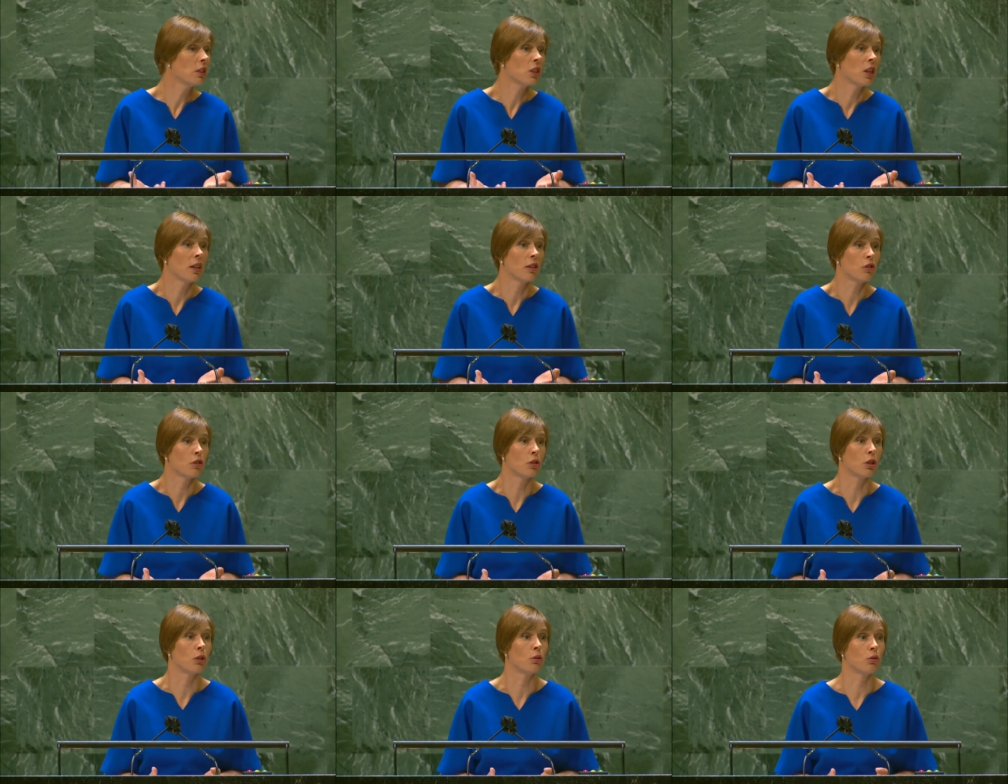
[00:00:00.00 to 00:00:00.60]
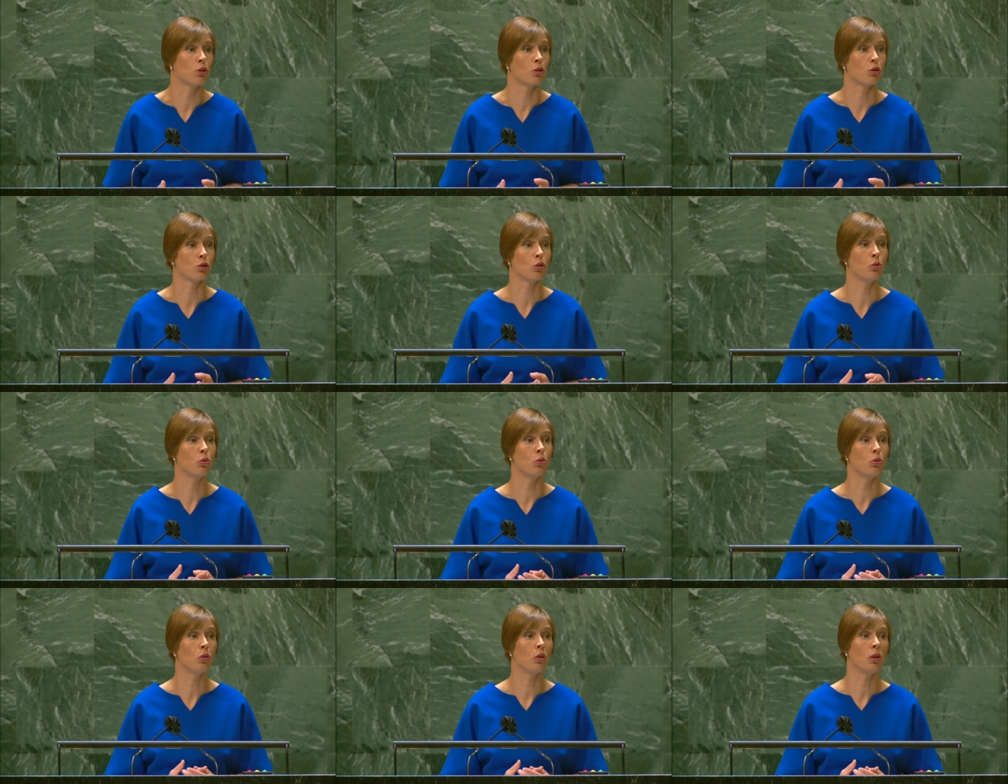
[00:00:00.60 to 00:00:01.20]
the chance to go to
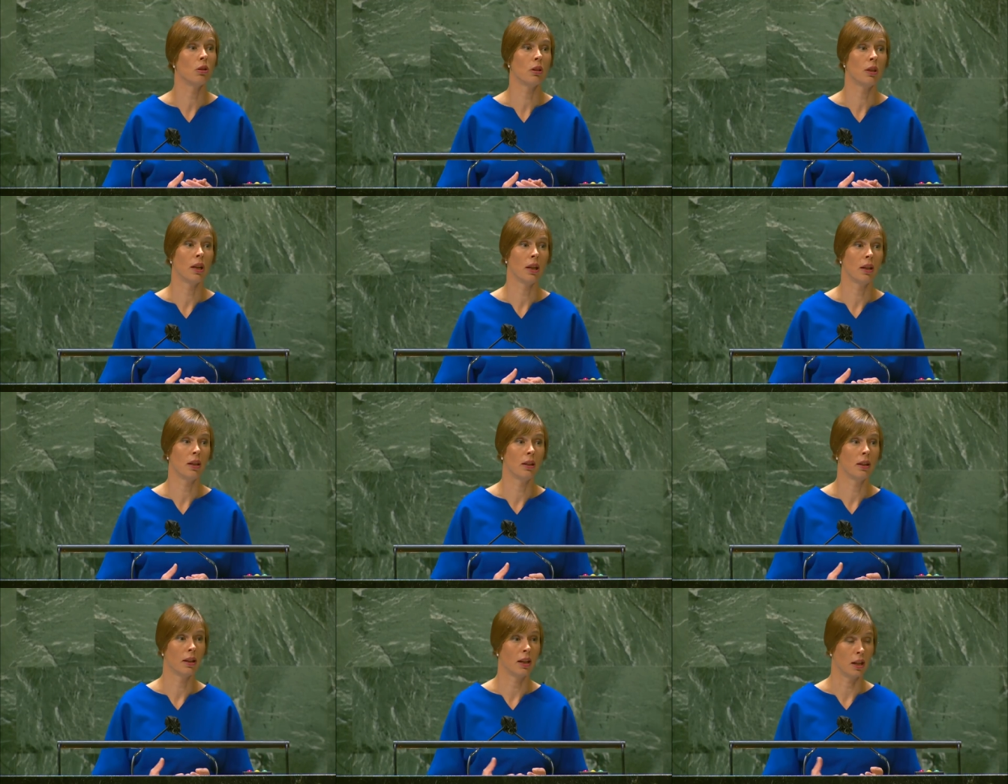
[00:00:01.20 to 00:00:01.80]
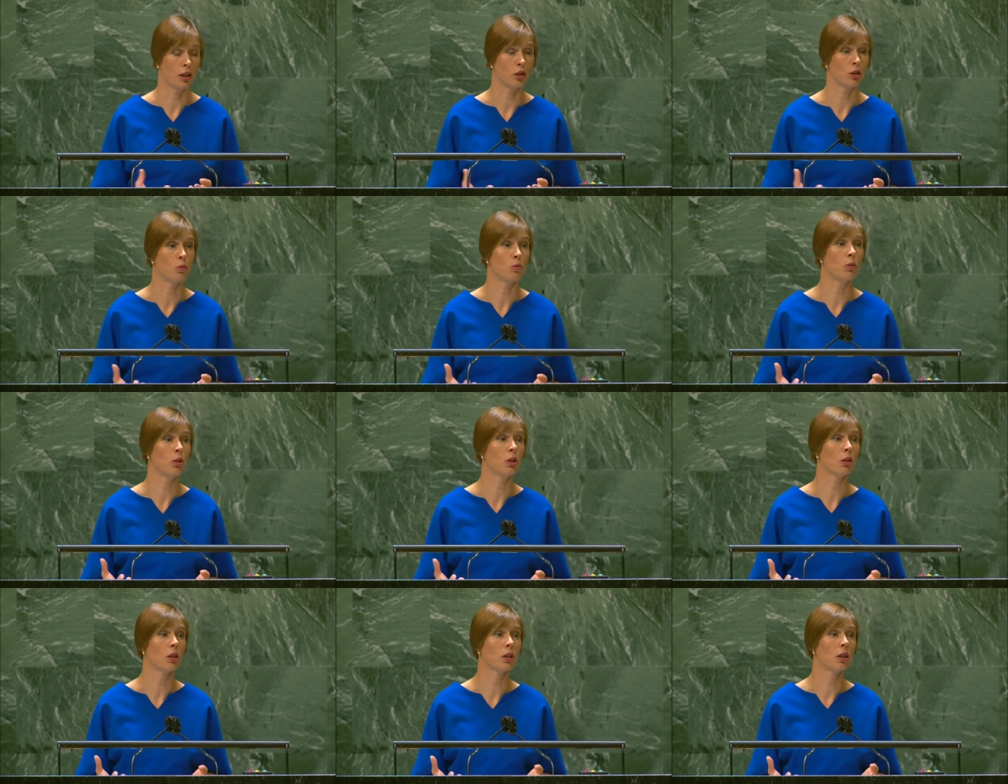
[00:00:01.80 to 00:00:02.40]
school and to
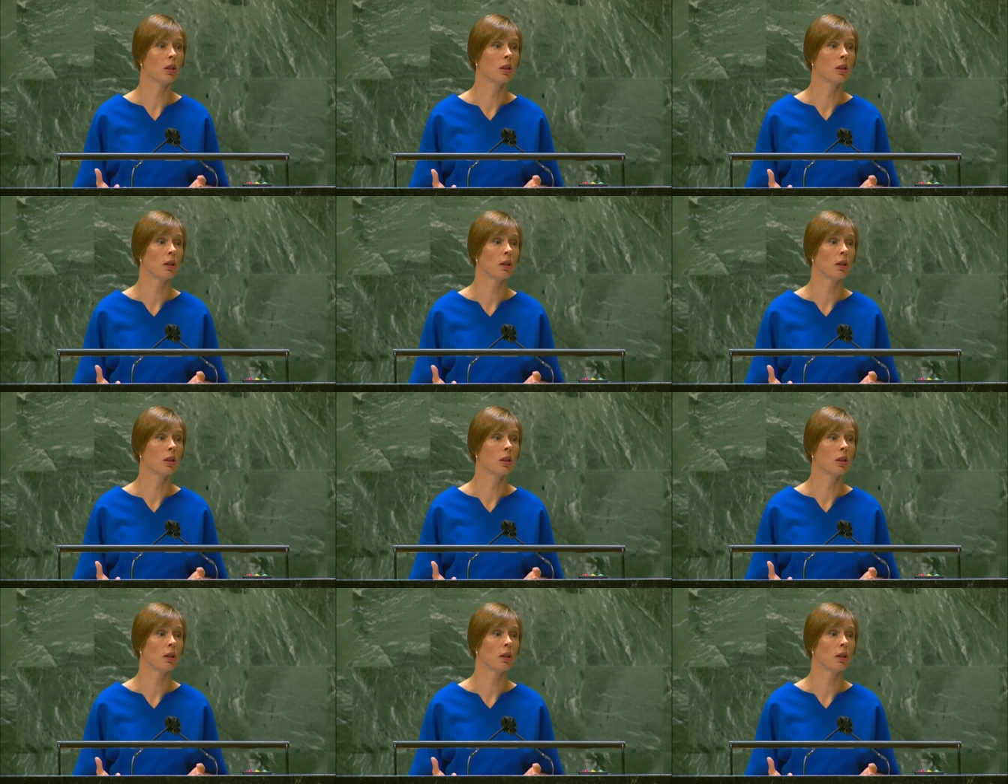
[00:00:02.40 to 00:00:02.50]
work,